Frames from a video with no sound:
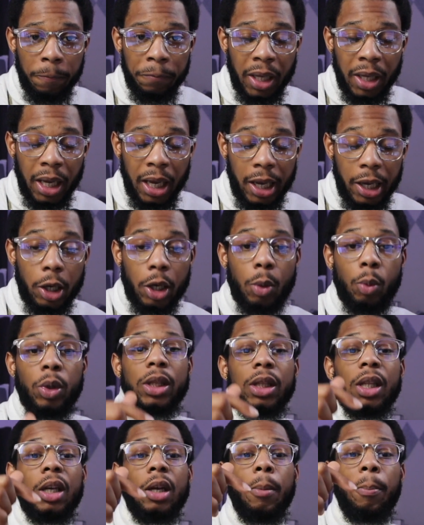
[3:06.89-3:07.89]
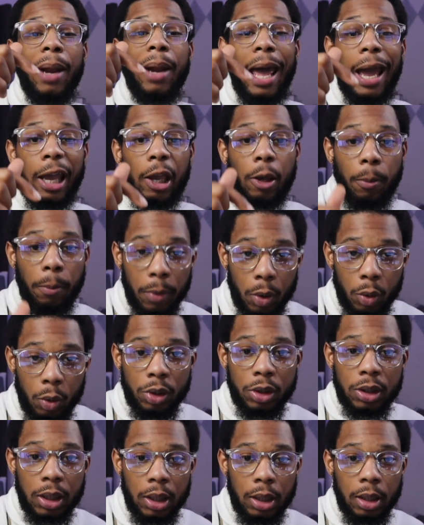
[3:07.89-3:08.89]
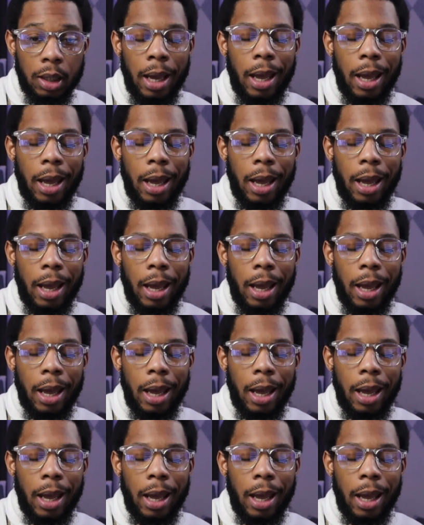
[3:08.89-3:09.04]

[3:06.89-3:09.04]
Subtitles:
here within the black community